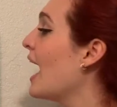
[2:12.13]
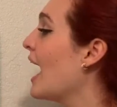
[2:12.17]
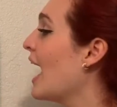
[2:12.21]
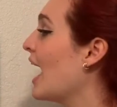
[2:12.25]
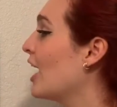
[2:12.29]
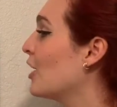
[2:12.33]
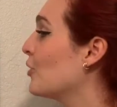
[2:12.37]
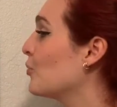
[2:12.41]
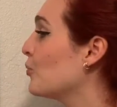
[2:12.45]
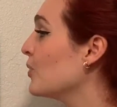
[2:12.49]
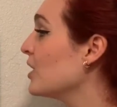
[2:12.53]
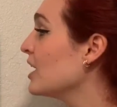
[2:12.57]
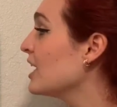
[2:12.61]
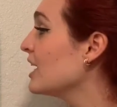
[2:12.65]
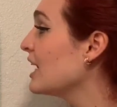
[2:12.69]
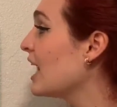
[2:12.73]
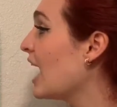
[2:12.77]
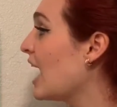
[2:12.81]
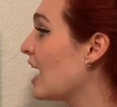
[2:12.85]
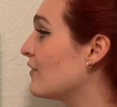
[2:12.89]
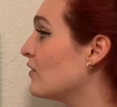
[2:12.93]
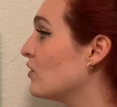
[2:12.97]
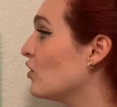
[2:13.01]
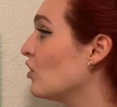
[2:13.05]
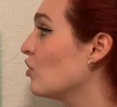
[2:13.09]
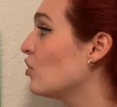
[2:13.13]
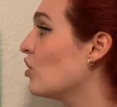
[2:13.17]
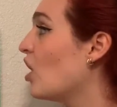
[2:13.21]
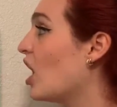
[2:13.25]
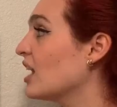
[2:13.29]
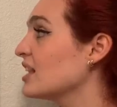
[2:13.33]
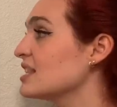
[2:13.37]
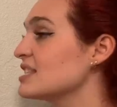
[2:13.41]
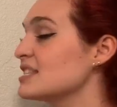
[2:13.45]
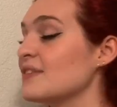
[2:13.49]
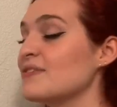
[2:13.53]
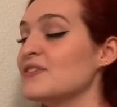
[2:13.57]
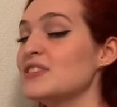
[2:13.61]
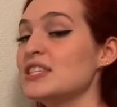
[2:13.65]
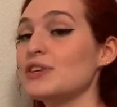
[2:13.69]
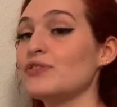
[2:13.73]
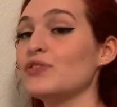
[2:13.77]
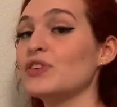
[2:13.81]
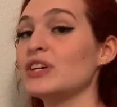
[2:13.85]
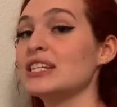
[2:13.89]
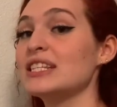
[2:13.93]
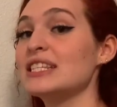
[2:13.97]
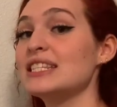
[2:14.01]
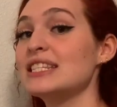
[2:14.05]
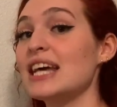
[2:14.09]
And we can have lots of
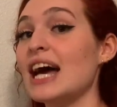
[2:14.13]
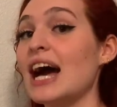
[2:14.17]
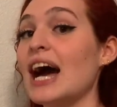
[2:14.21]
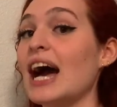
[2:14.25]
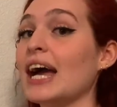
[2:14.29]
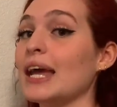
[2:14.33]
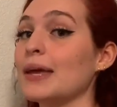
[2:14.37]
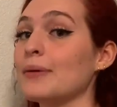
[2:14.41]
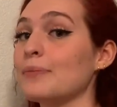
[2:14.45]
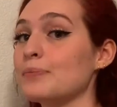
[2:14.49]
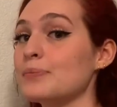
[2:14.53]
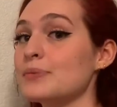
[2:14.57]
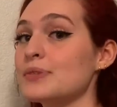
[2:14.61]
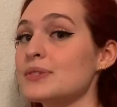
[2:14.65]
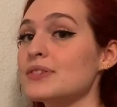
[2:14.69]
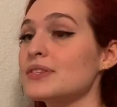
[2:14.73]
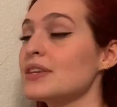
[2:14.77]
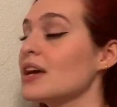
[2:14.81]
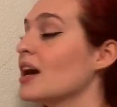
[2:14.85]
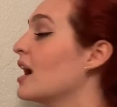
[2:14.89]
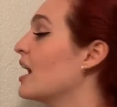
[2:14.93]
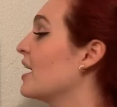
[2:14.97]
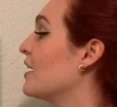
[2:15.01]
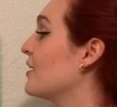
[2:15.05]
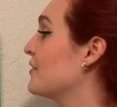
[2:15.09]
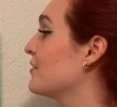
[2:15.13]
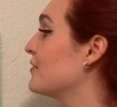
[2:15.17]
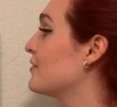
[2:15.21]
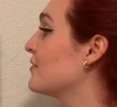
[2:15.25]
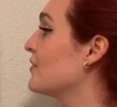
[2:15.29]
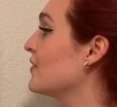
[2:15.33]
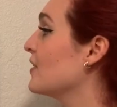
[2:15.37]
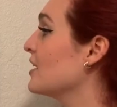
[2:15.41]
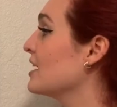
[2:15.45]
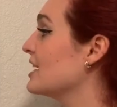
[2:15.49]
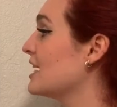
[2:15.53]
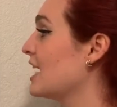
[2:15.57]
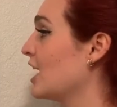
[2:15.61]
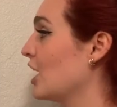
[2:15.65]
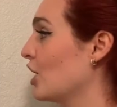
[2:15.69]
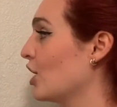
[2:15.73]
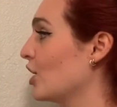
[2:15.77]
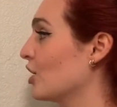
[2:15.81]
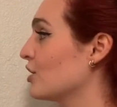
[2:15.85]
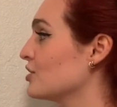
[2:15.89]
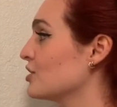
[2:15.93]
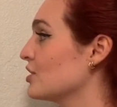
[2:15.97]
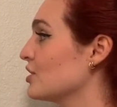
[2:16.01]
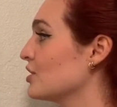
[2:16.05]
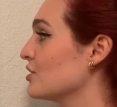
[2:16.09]
different types of
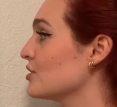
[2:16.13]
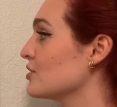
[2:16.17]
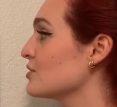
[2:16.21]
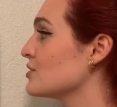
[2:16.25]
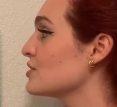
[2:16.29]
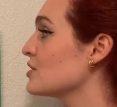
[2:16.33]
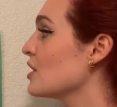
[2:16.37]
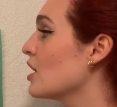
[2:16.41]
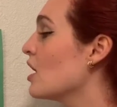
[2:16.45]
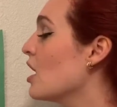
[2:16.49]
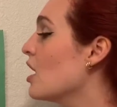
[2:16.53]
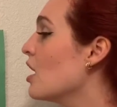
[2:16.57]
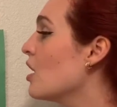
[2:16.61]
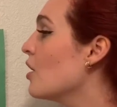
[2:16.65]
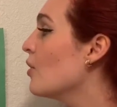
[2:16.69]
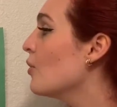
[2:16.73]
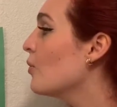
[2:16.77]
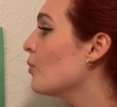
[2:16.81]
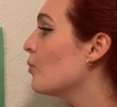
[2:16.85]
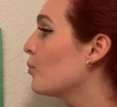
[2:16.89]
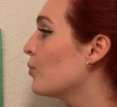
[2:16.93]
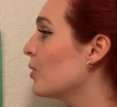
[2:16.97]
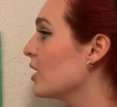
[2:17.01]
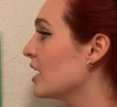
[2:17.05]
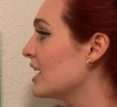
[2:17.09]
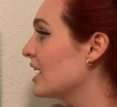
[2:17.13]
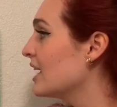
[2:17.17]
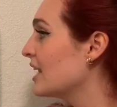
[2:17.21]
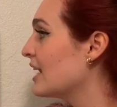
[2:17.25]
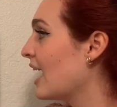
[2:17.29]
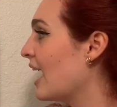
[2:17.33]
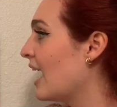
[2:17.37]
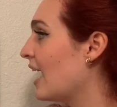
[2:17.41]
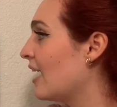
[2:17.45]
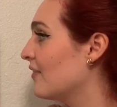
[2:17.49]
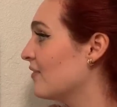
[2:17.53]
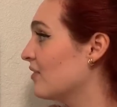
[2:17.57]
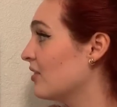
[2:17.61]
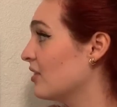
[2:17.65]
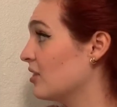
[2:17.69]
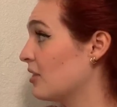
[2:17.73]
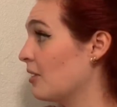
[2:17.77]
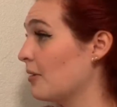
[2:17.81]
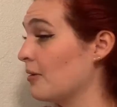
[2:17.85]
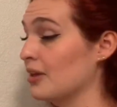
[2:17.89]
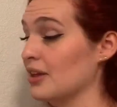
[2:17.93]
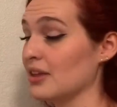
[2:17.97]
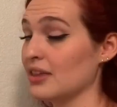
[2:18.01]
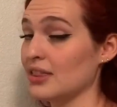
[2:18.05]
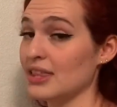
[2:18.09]
characters. We can have
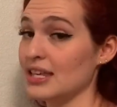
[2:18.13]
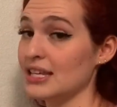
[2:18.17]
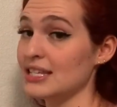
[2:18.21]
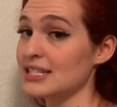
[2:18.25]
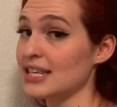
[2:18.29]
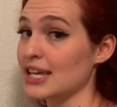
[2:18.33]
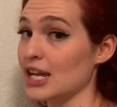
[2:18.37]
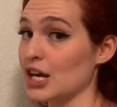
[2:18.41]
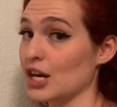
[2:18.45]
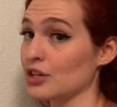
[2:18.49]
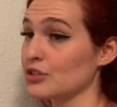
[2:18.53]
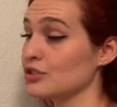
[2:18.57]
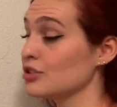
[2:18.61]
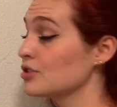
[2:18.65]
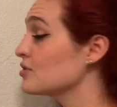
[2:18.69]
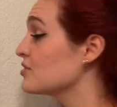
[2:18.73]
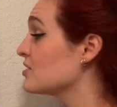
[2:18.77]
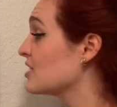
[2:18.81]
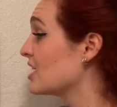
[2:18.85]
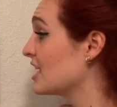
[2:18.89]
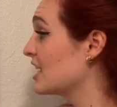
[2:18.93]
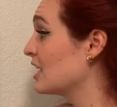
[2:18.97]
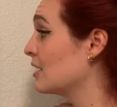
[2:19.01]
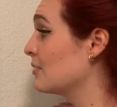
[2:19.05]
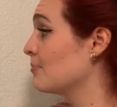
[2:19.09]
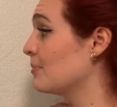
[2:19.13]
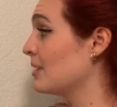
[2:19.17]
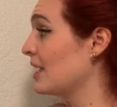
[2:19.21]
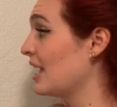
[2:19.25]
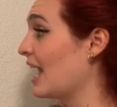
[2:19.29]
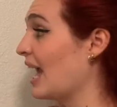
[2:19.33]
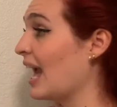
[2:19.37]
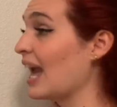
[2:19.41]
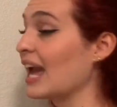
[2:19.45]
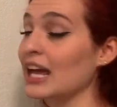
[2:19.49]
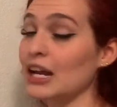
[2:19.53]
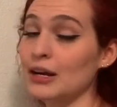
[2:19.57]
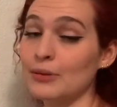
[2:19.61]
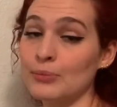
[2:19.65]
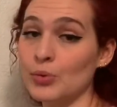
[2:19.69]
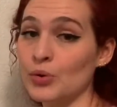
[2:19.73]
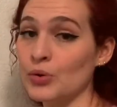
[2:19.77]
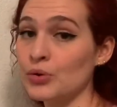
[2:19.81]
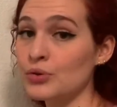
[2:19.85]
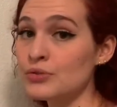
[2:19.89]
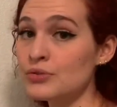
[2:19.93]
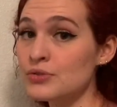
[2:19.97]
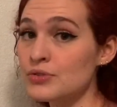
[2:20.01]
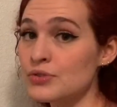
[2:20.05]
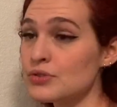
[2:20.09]
these characters, they can be
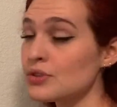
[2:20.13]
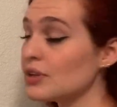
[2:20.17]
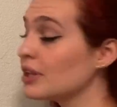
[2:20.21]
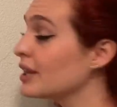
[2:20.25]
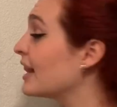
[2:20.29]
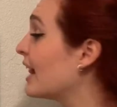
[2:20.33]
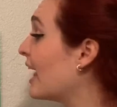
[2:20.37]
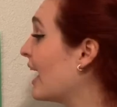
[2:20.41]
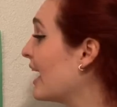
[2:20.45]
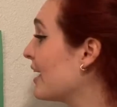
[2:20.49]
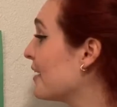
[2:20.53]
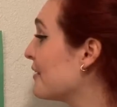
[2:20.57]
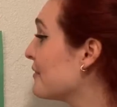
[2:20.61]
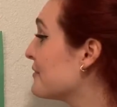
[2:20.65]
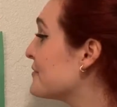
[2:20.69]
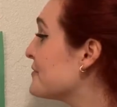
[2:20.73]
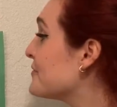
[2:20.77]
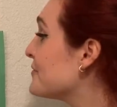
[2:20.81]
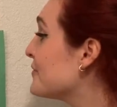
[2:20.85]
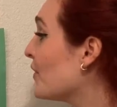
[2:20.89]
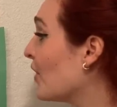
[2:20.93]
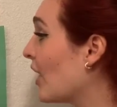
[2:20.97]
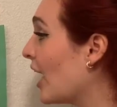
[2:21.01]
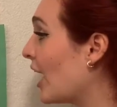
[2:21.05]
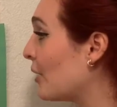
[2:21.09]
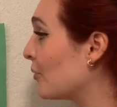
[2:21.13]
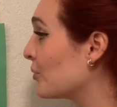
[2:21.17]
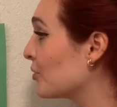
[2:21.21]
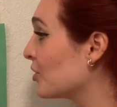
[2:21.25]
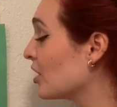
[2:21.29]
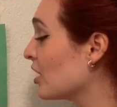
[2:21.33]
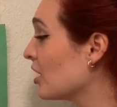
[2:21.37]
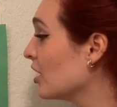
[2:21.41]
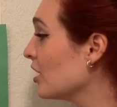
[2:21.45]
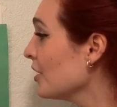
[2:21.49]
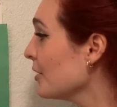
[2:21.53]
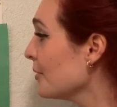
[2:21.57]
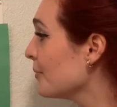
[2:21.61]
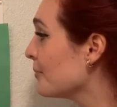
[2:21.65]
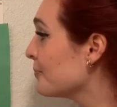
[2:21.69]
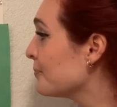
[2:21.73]
animals, like Flounder.